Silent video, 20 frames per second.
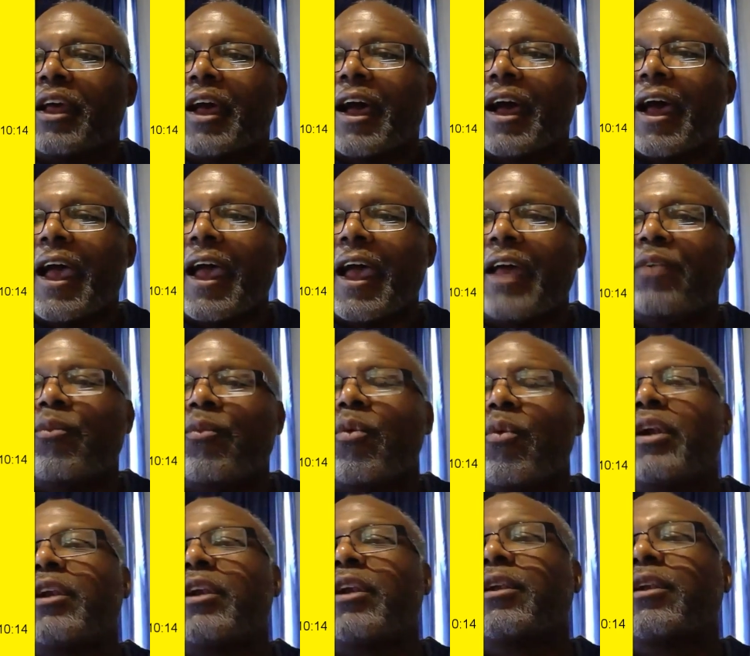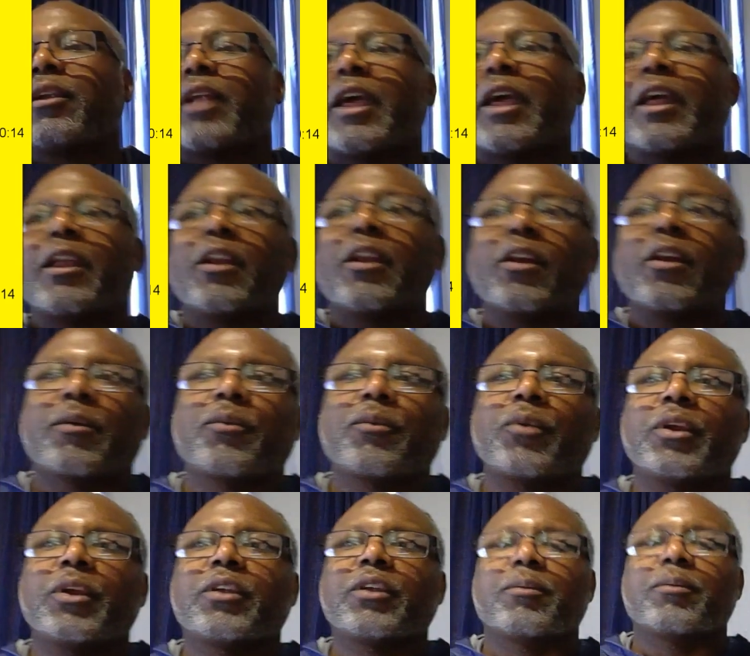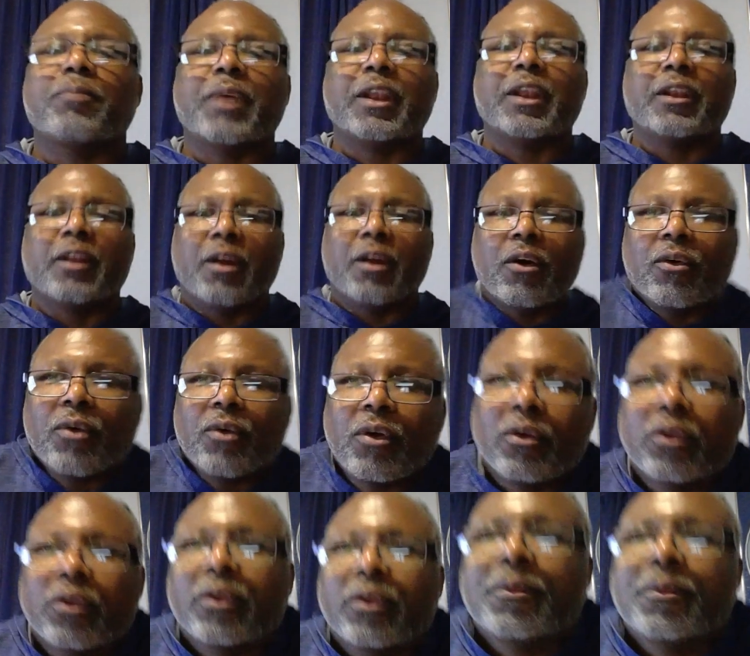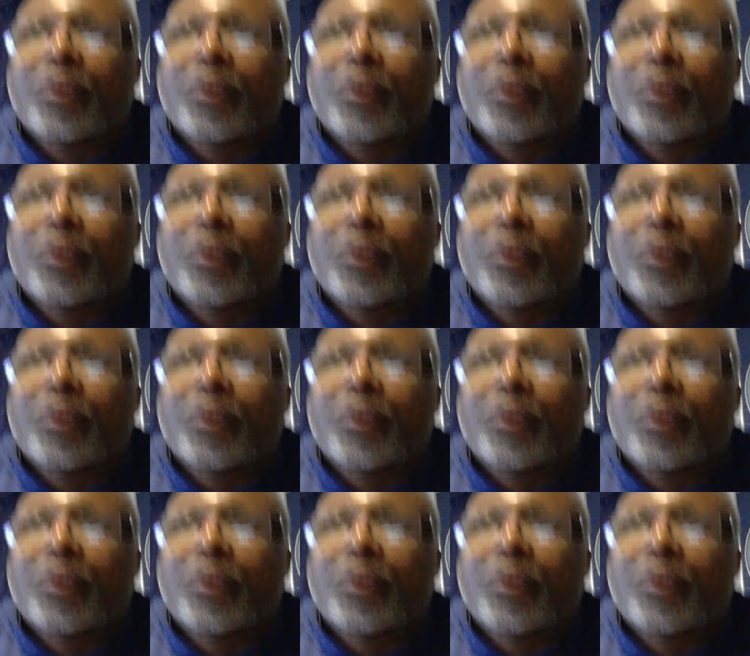I had one laying here. We submitted it. Oh, hold on. Let